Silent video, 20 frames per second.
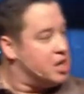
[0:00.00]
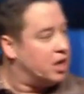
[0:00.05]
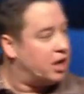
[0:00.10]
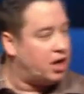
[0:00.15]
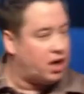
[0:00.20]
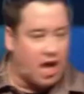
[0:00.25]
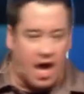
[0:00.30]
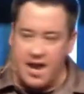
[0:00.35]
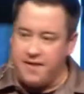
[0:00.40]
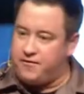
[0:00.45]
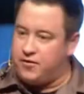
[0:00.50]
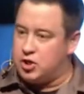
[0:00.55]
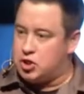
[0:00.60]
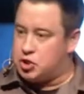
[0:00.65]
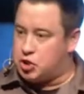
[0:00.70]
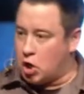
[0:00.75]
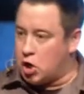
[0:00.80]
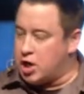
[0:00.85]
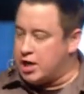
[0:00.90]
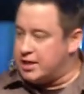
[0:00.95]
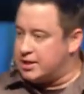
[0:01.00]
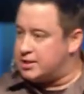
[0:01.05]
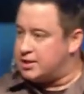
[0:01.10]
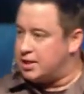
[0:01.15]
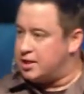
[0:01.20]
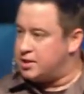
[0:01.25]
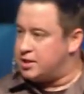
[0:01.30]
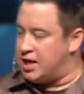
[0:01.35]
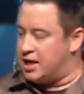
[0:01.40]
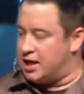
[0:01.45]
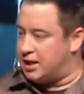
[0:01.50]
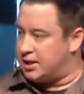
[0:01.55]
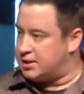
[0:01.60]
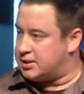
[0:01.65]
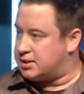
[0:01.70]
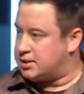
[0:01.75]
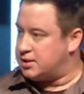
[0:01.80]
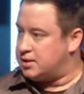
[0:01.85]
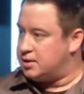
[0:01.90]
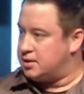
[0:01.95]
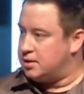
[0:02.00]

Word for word: life journeys than us.